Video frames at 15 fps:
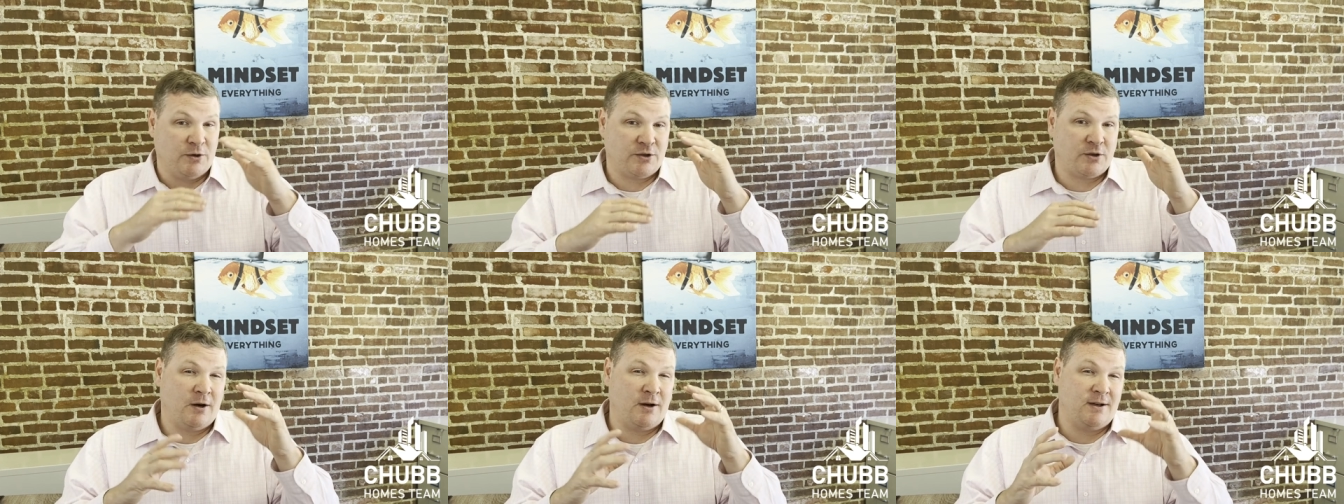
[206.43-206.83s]
We
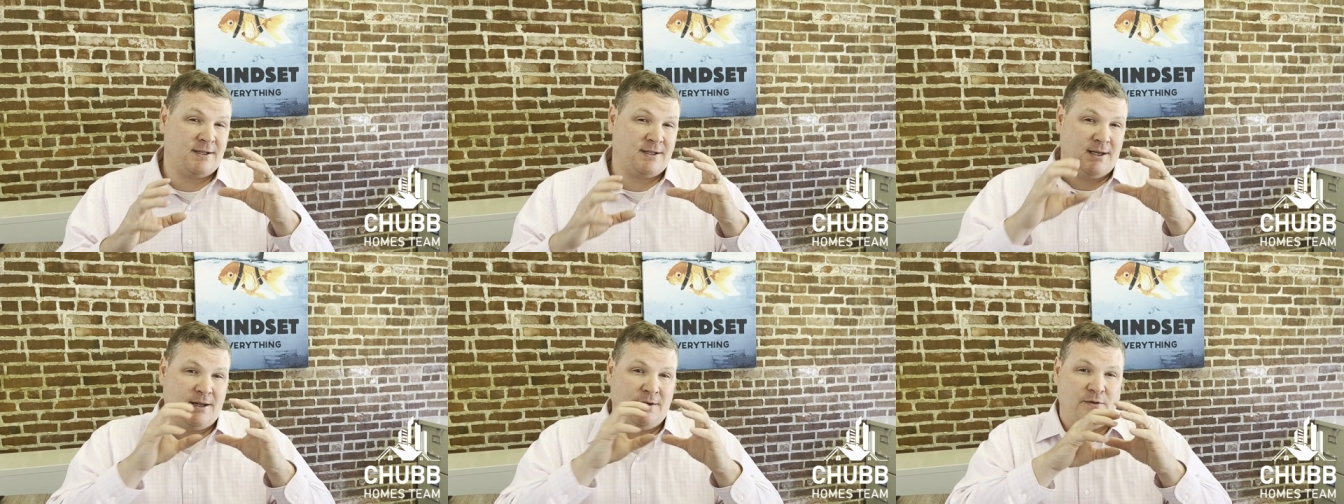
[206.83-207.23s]
started to
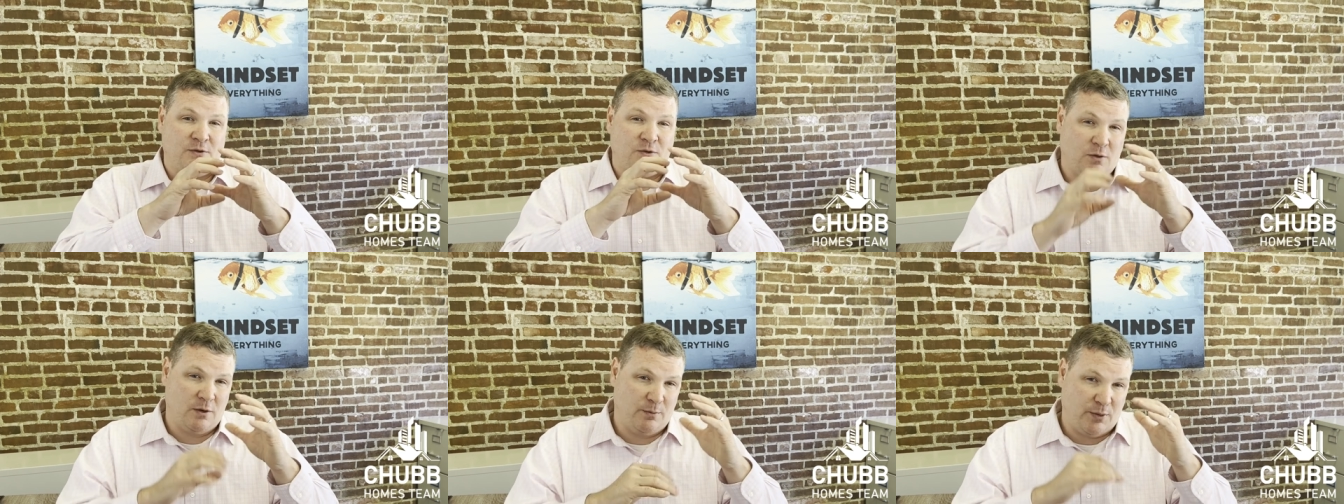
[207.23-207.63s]
see
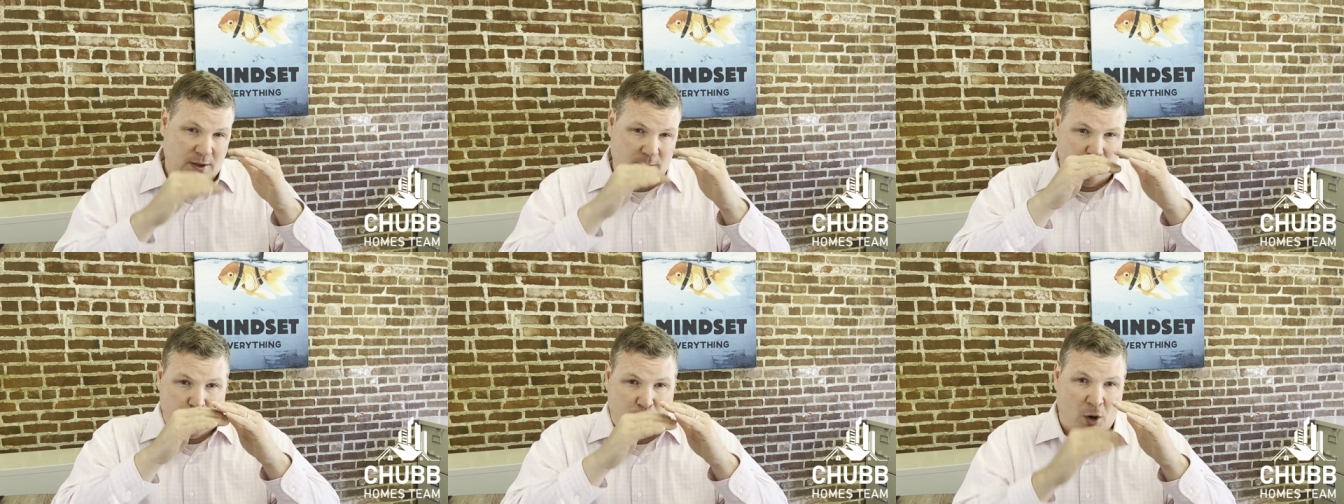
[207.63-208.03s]
inventory
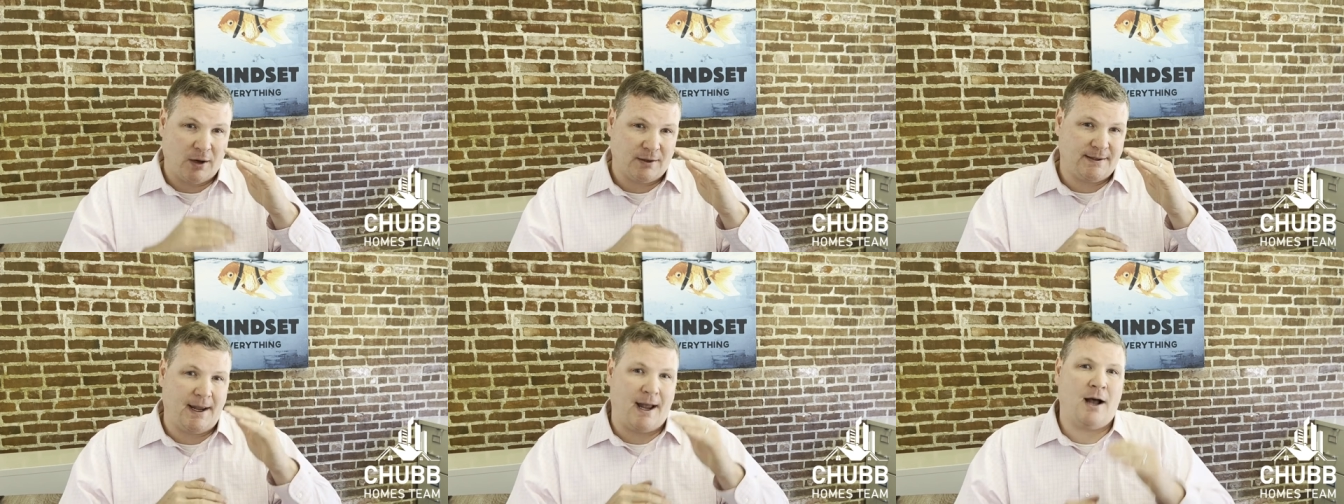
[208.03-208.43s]
being
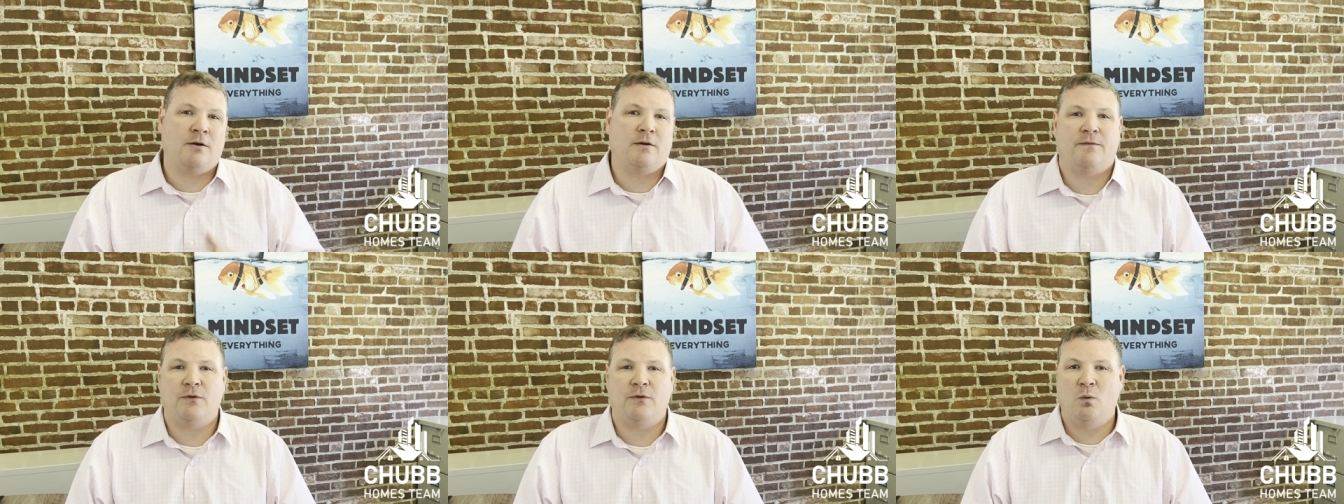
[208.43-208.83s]
bought
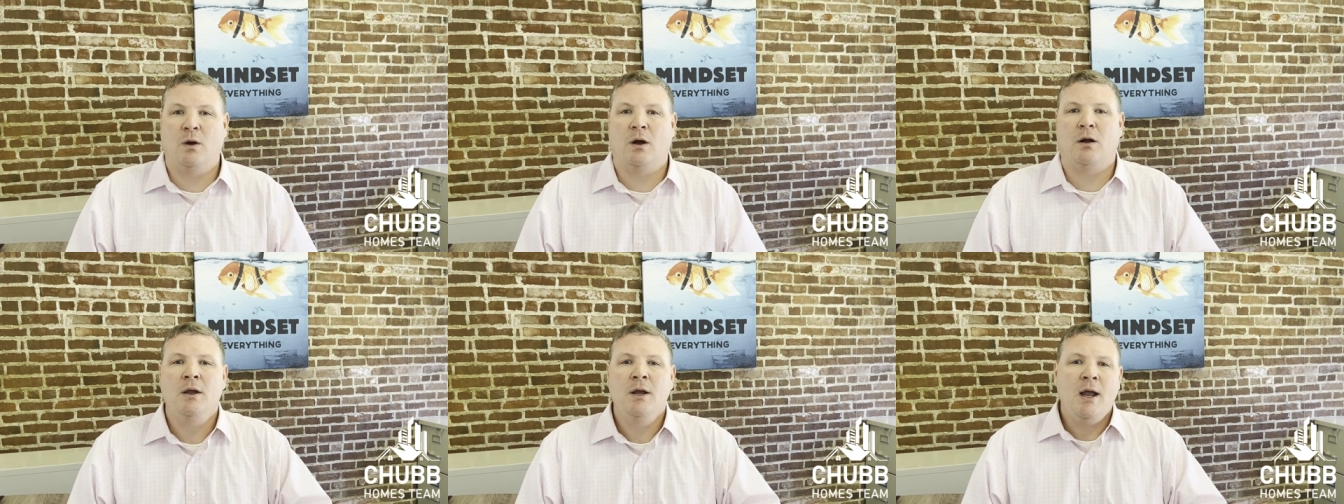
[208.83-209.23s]
down, if you
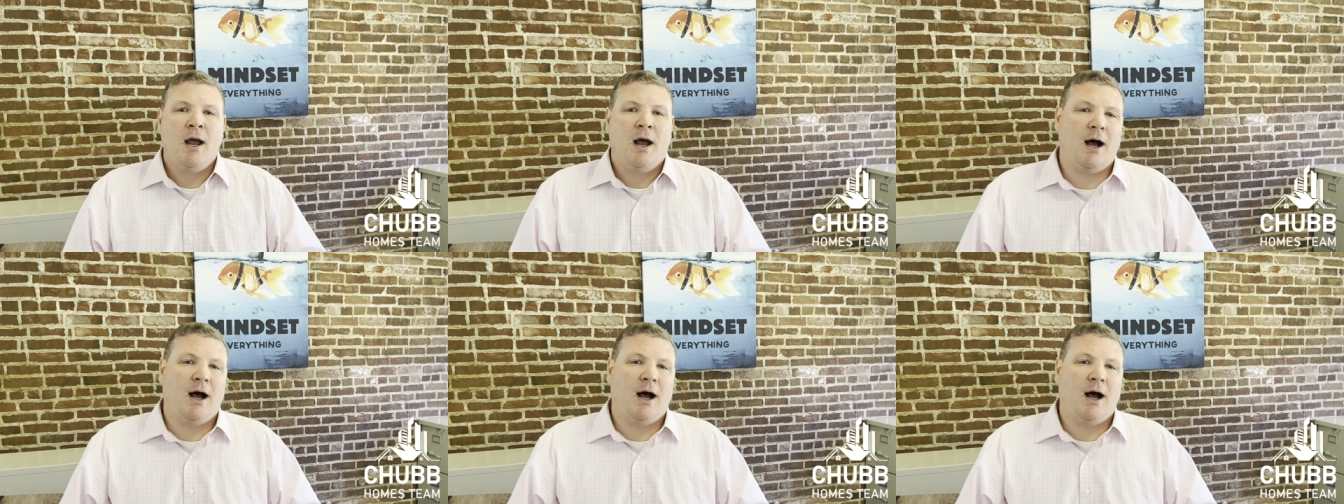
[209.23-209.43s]
will.